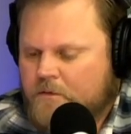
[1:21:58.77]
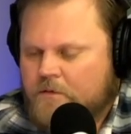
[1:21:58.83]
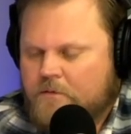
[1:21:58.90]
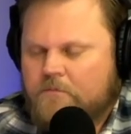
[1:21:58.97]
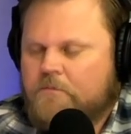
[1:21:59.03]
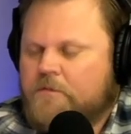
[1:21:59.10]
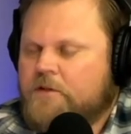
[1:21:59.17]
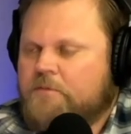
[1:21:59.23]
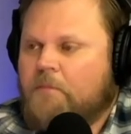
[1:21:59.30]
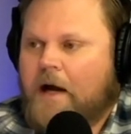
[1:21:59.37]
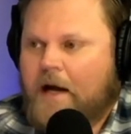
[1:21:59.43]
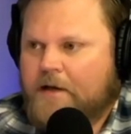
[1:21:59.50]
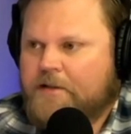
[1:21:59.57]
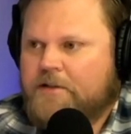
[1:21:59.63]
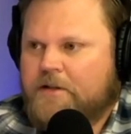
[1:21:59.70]

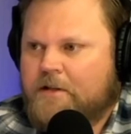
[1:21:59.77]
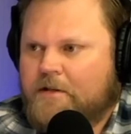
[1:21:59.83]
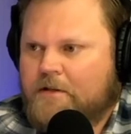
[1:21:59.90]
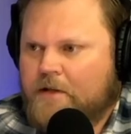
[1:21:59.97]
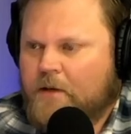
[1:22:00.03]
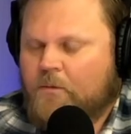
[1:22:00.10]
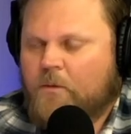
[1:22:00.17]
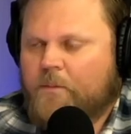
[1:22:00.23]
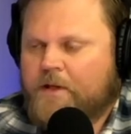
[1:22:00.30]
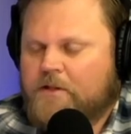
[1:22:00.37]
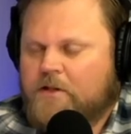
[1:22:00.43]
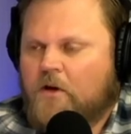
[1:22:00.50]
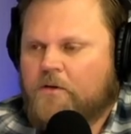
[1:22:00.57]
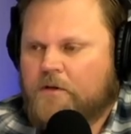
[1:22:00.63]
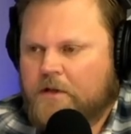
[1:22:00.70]
smashed. They will be
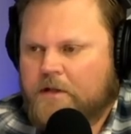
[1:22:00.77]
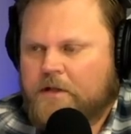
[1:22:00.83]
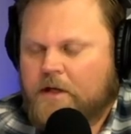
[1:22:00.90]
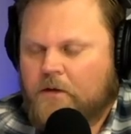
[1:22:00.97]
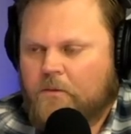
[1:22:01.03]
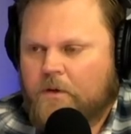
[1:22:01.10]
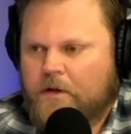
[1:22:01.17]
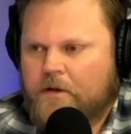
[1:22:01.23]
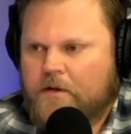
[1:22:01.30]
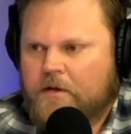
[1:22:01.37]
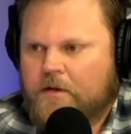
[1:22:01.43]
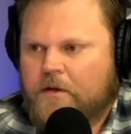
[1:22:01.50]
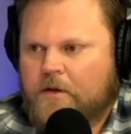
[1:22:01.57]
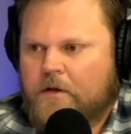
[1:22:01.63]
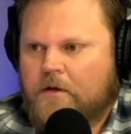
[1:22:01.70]
totally dealt with,
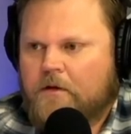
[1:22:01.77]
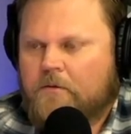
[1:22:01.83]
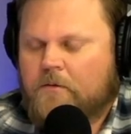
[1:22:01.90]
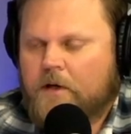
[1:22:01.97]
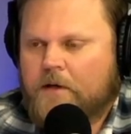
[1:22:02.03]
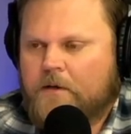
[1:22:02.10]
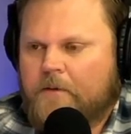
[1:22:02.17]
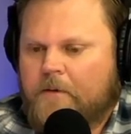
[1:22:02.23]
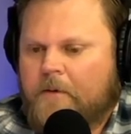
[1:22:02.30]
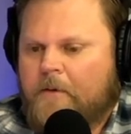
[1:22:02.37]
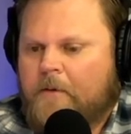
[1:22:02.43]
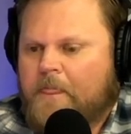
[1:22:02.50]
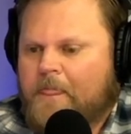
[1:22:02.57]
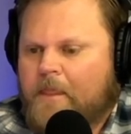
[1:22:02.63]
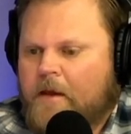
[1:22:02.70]
right?
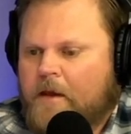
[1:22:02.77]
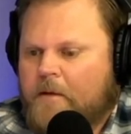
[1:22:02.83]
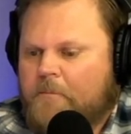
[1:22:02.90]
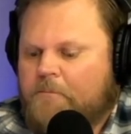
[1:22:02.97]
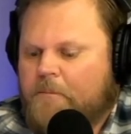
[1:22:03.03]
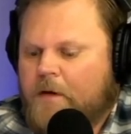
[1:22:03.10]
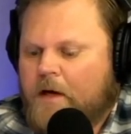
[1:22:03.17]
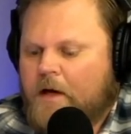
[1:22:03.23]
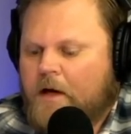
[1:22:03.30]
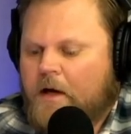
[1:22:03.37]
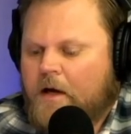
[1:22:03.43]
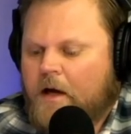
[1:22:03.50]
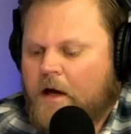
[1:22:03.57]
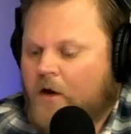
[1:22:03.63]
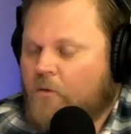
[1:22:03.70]
But
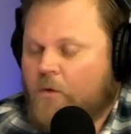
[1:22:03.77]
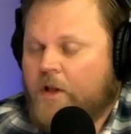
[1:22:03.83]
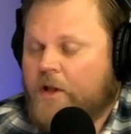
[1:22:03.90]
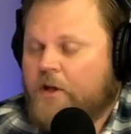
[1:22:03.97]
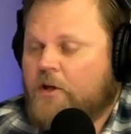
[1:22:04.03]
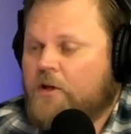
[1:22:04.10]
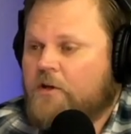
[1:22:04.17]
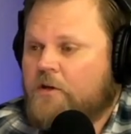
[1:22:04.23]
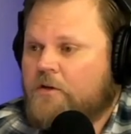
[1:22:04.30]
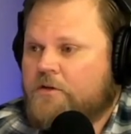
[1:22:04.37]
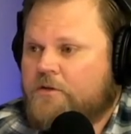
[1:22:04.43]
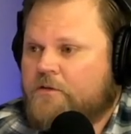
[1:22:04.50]
a really good news for